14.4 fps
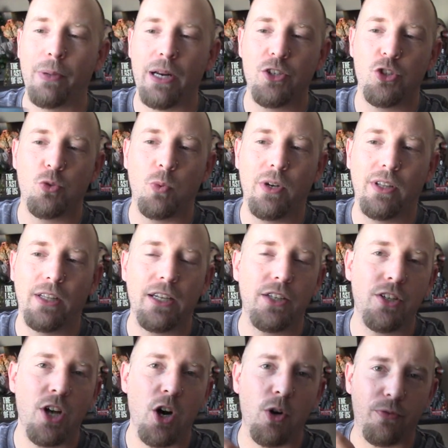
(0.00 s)
But I just want to let you
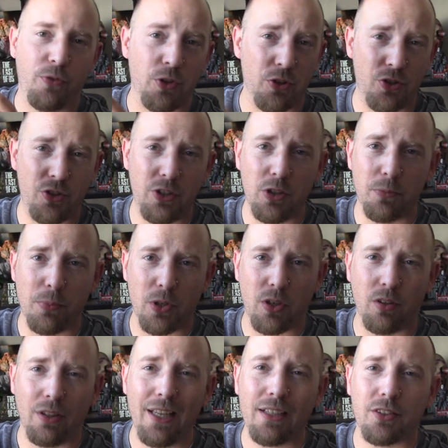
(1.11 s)
know, if you're a steelbook
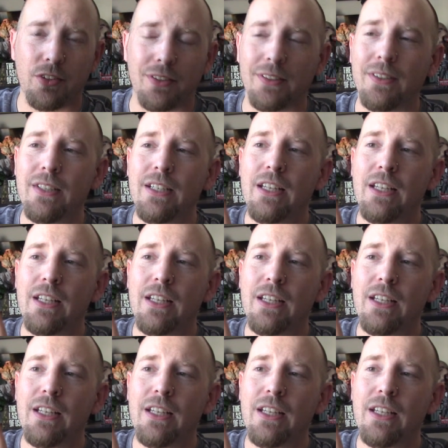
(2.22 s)
collector